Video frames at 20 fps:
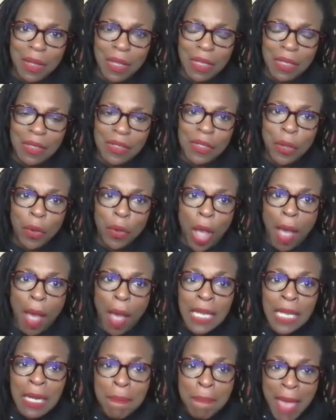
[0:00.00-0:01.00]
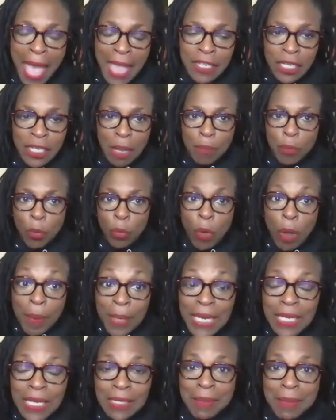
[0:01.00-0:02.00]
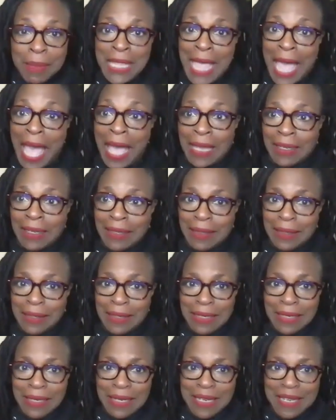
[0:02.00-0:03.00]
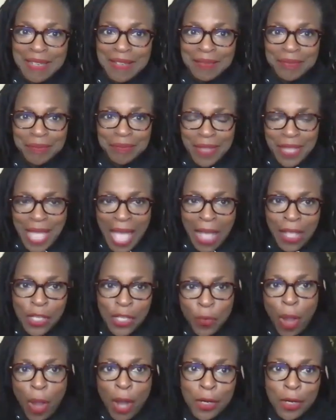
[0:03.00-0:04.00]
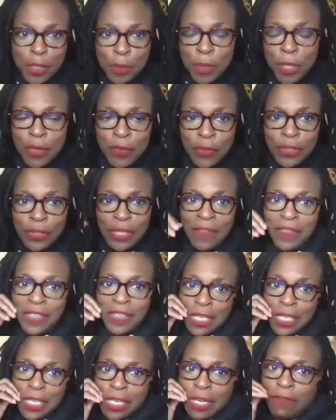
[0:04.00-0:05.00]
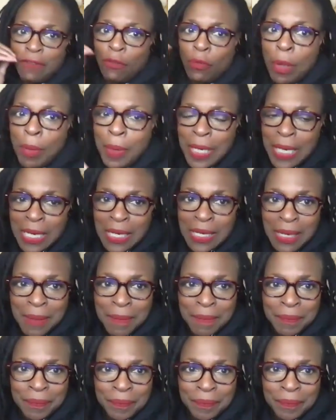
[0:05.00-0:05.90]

So I'm going to mash up womanism in that. Alice Walker's beautiful definition of womanism